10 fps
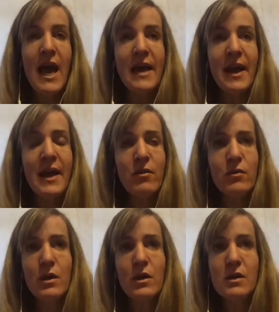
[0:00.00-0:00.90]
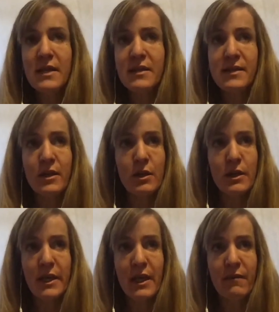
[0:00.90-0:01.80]
And I don't
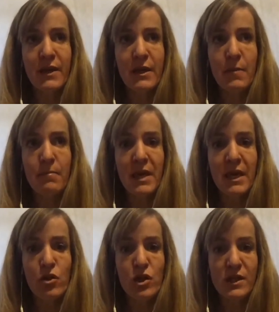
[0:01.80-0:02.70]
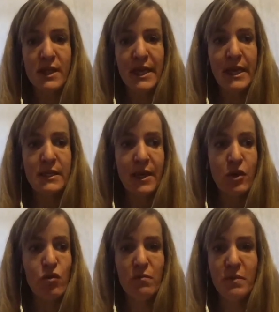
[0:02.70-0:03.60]
necessarily even mean just like
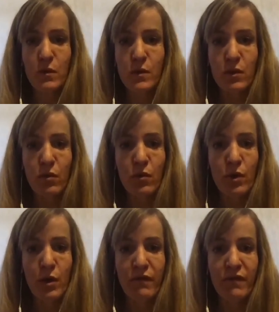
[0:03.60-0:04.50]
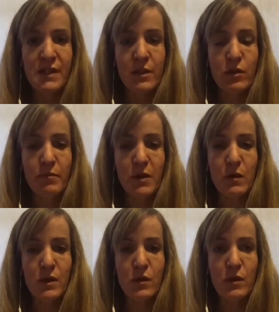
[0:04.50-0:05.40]
sexual abuse or physical
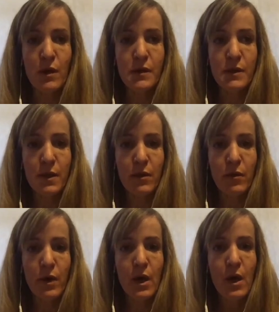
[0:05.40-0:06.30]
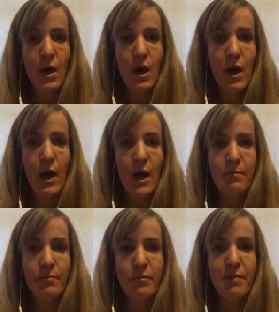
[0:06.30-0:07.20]
abuse. There's also
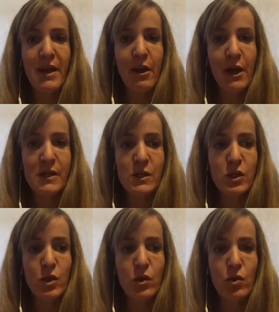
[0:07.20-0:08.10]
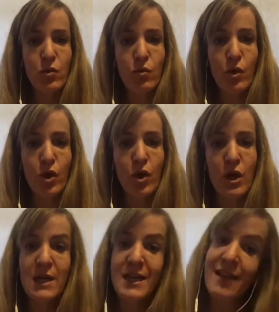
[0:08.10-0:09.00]
parents who were
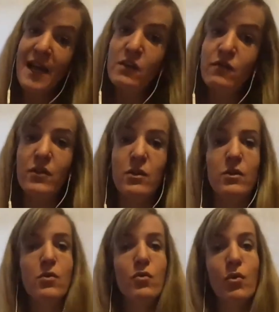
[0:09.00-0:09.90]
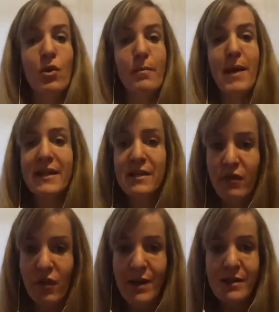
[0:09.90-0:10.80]
neglectful or passive
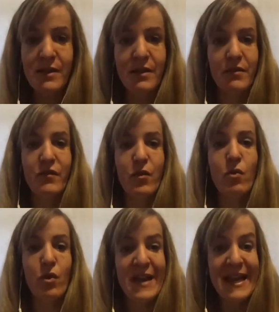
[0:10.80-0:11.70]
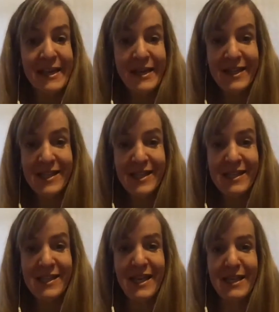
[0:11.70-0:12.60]
aggressive or
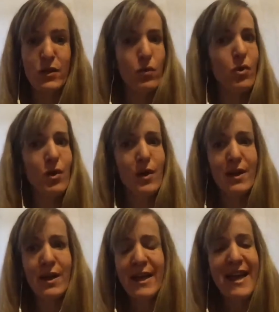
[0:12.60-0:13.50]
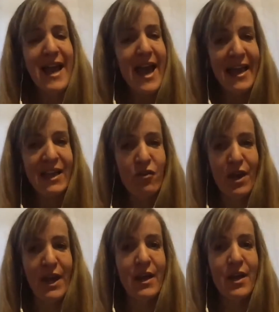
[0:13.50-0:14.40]
inconsistent or
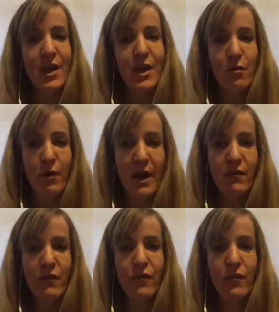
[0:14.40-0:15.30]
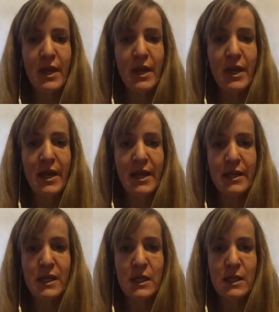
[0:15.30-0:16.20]
angry, right? Food
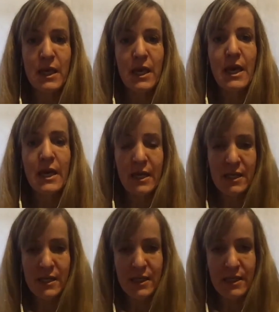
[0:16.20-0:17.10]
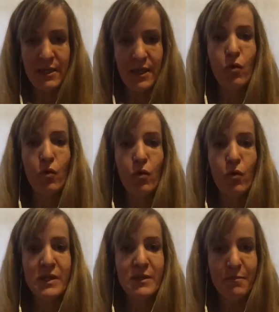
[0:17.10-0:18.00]
is consistent, it will
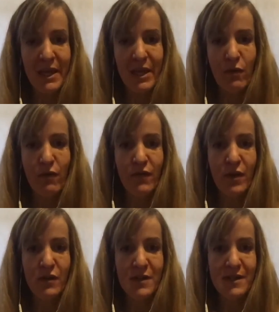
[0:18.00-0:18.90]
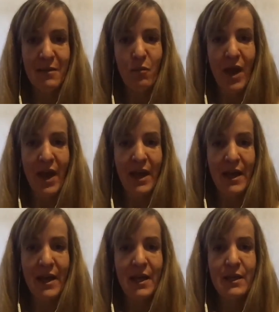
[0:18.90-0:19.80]
always make you feel the same
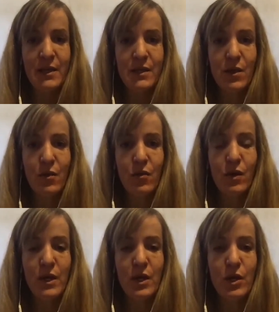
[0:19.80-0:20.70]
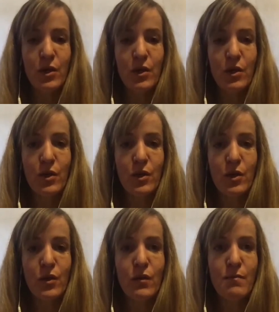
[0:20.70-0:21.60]
way. So
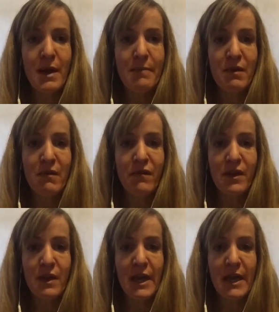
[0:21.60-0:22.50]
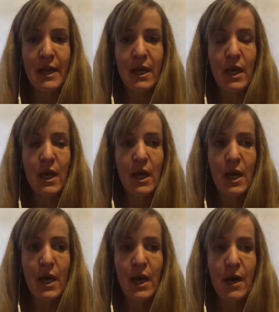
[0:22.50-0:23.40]
you might be feeling
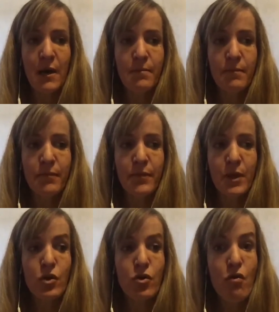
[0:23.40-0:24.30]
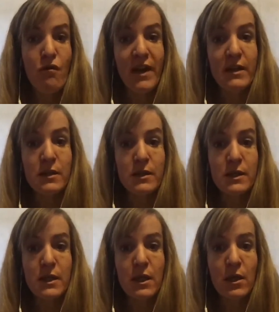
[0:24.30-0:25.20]

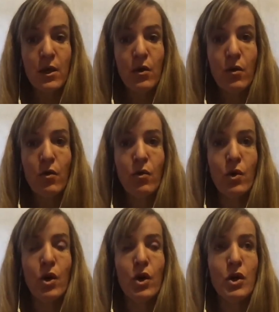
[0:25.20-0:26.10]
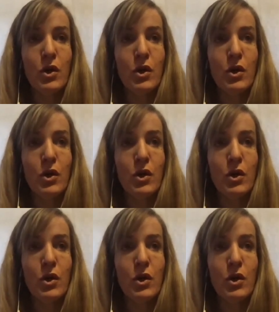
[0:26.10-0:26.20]
nervous, or